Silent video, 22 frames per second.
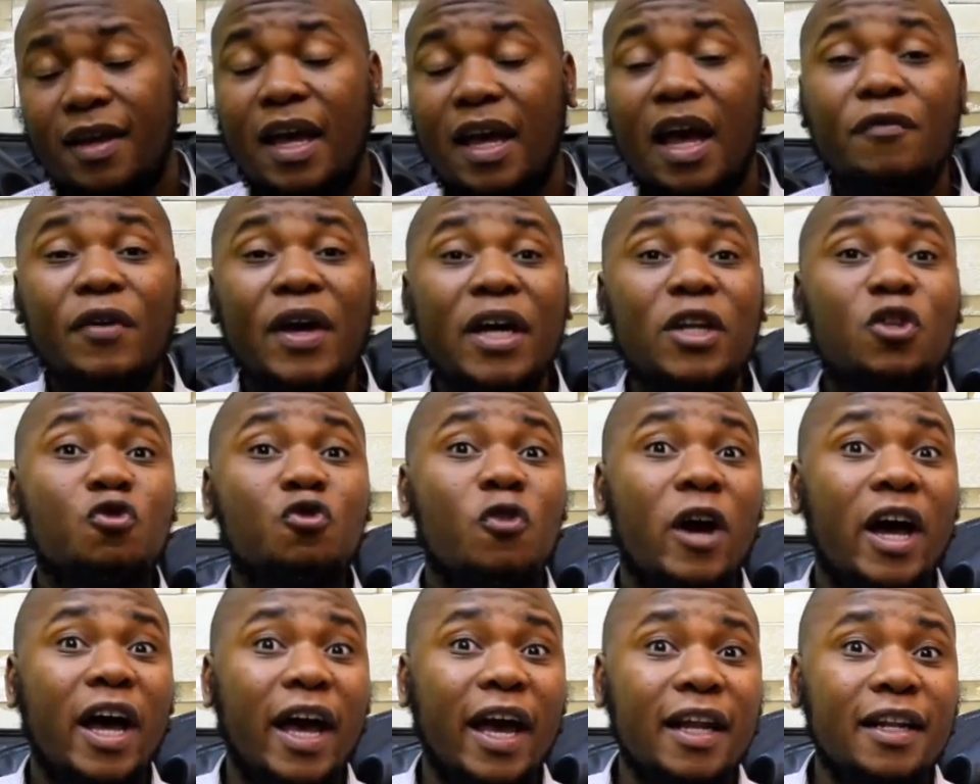Have I
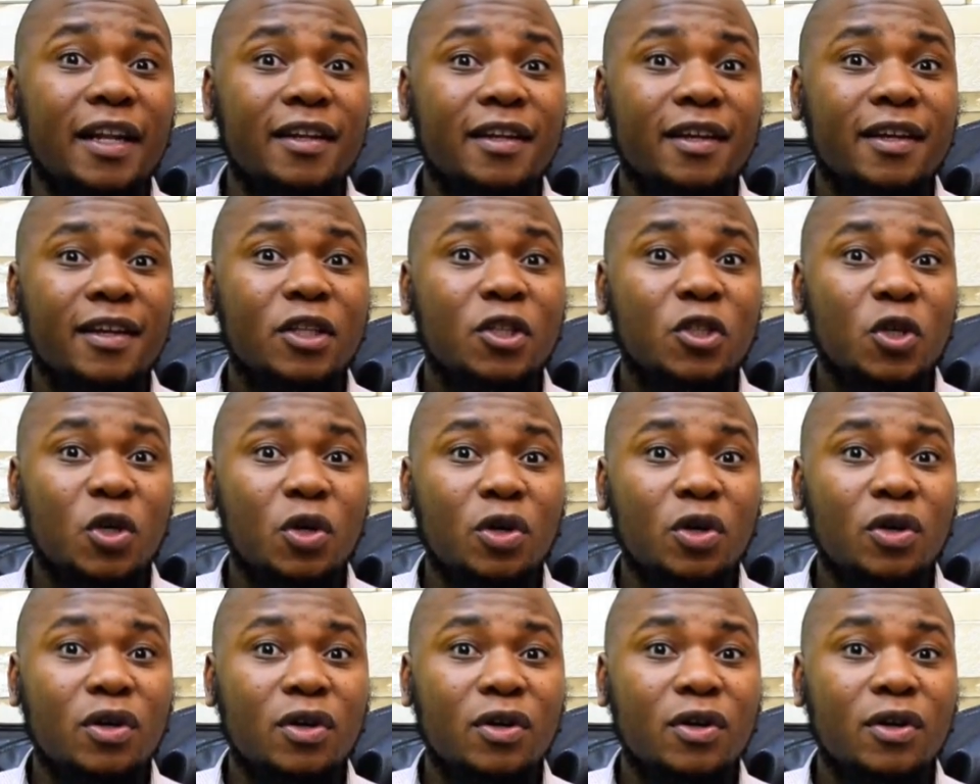tried
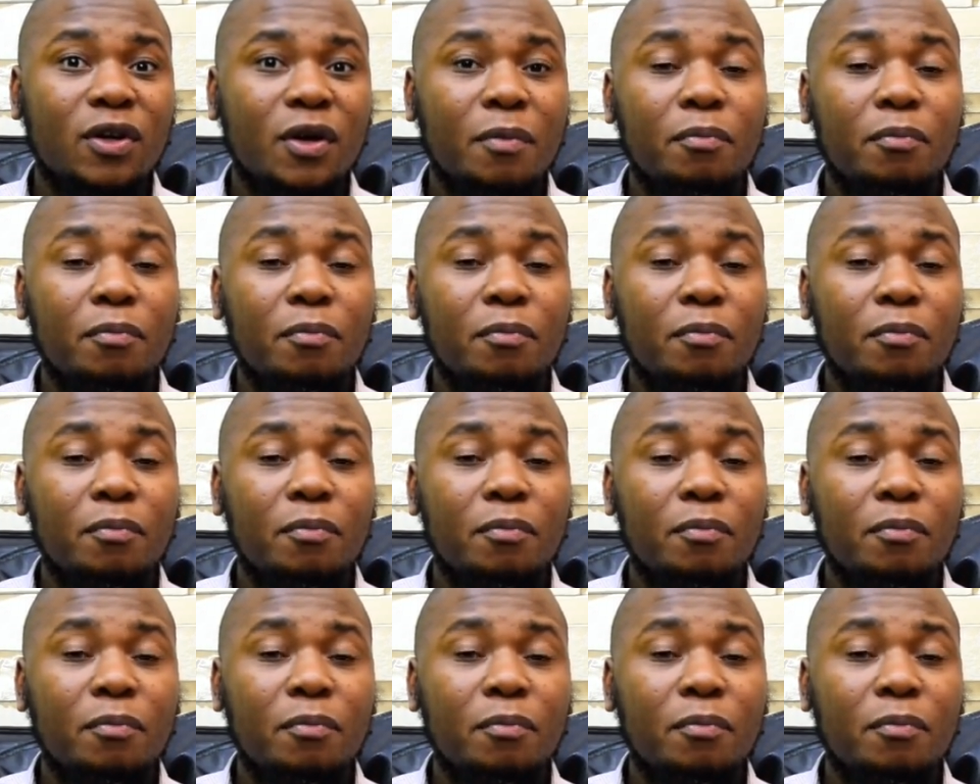to